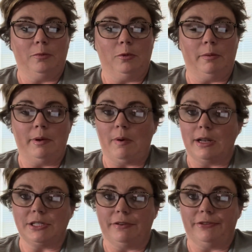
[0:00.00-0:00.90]
we'll be
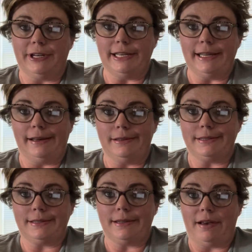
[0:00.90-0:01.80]
watching for
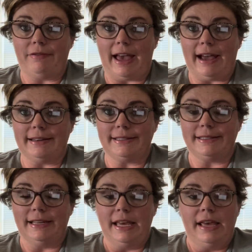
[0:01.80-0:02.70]
details of that.
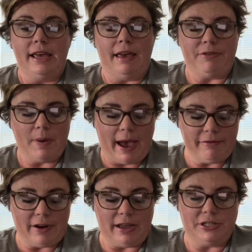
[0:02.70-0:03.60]
If you
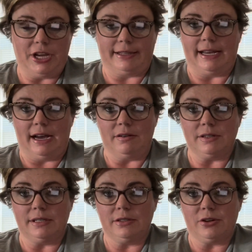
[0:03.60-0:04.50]
have not checked
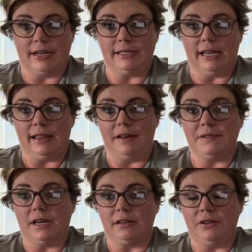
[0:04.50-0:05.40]
out Tri-State
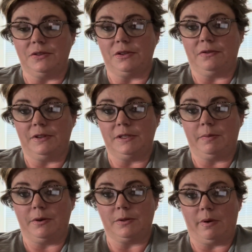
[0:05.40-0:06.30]
Livestock News or the Fence
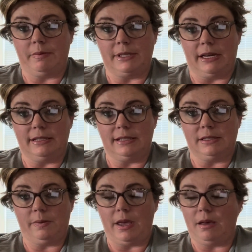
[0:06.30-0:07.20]
Post websites
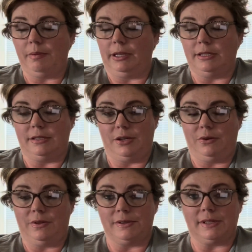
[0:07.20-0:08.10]
this week, please
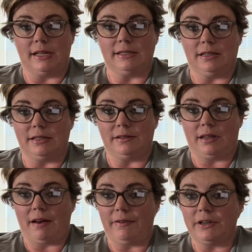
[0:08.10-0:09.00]
do. There's lots of good
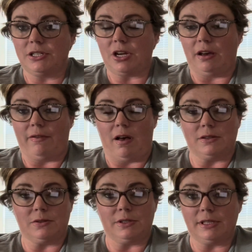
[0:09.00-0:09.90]
coverage of all
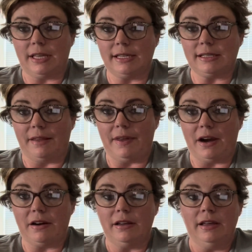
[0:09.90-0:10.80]
sorts of things on
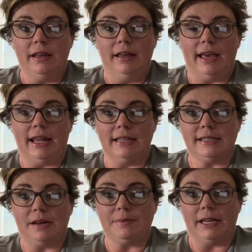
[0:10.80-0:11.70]
there, and it's
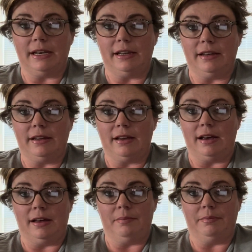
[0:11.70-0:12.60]
updated
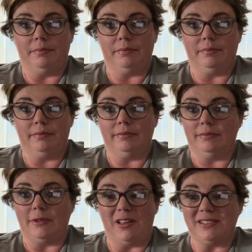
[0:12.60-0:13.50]

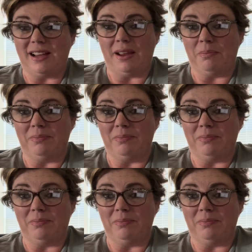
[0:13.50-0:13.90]
all the time.